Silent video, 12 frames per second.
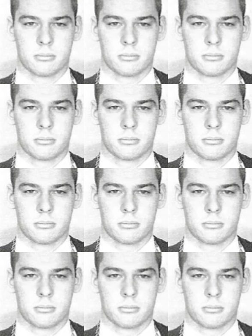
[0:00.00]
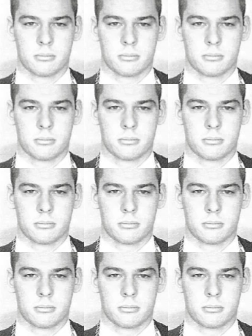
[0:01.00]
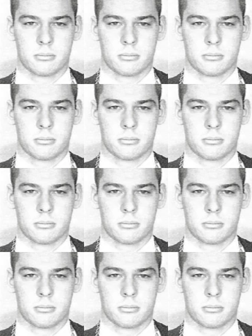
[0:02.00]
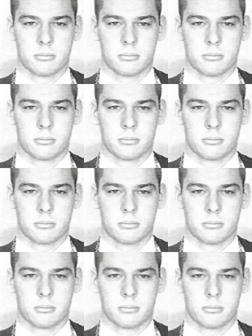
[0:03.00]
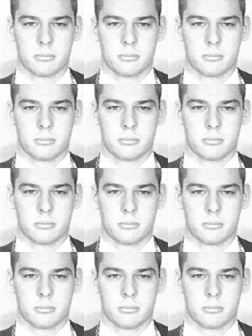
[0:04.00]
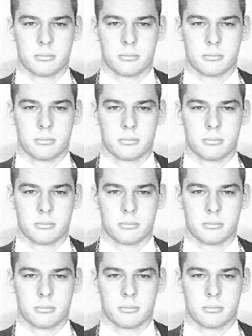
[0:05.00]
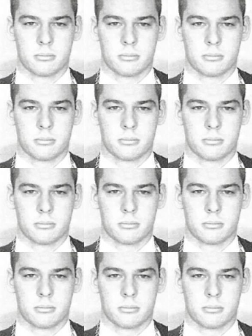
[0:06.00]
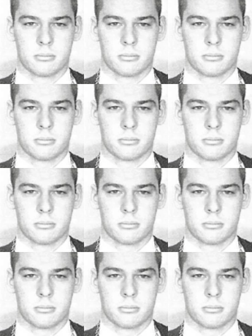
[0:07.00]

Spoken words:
(no lip movement)